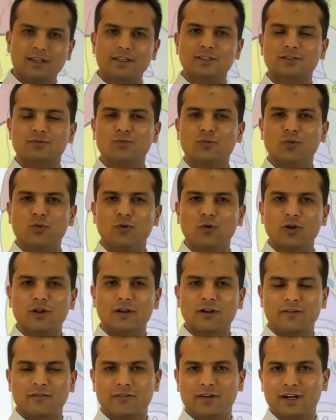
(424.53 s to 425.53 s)
is more
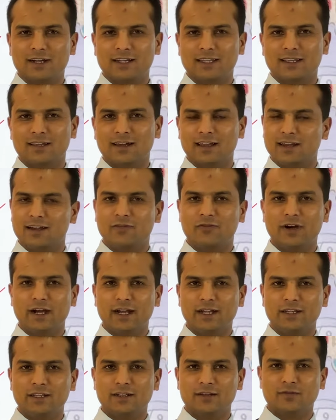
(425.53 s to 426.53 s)
vertical and
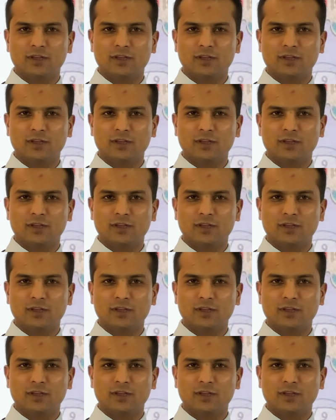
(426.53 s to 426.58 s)
wider.